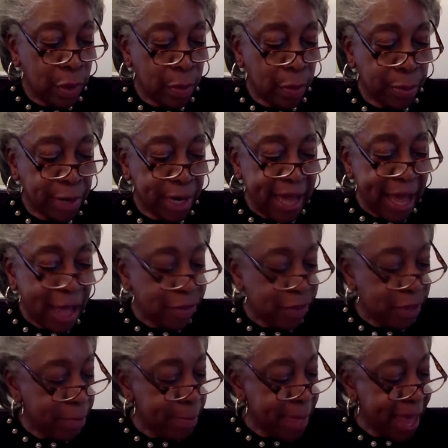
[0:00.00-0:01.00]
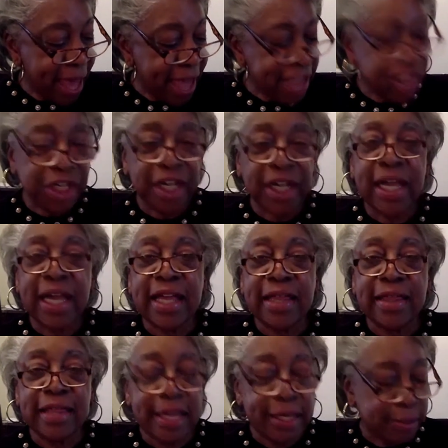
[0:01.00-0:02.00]
bring out the magic
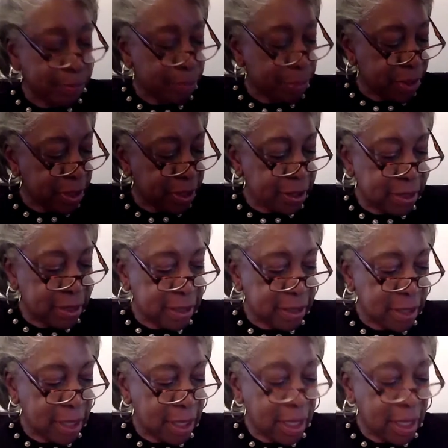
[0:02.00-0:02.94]
in these books.